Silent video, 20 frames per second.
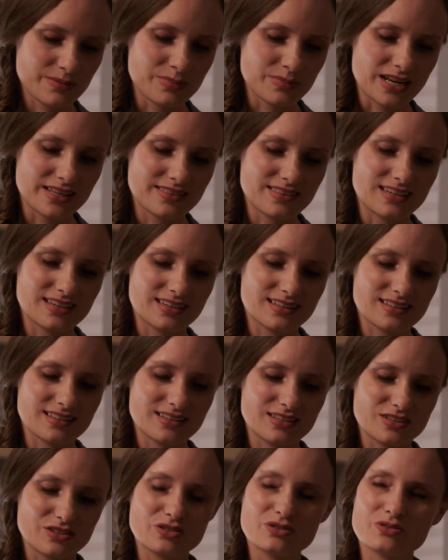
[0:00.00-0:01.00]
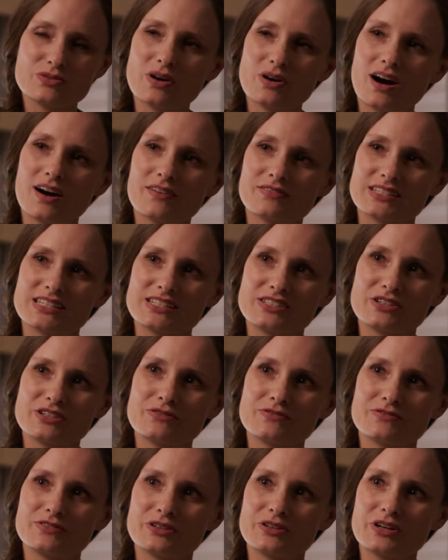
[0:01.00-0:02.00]
But I think you often
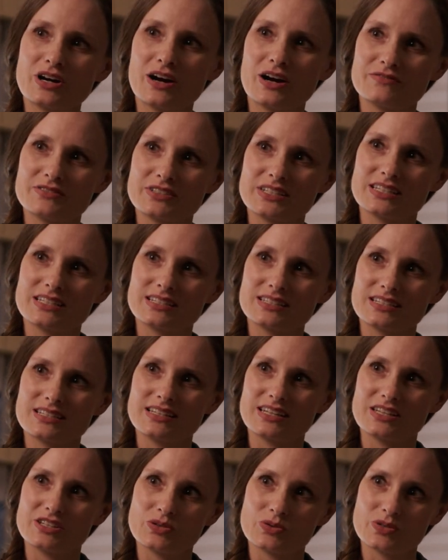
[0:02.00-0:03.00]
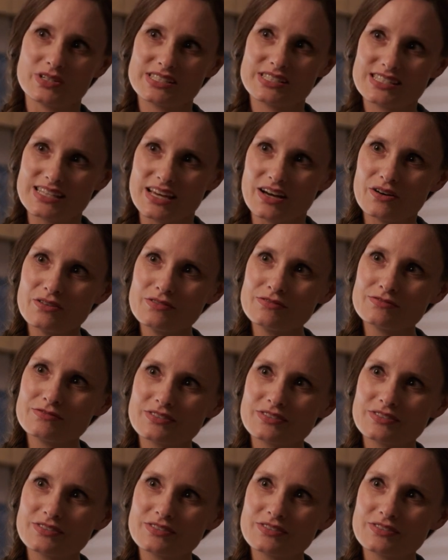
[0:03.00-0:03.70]
don't feel confident in yourself.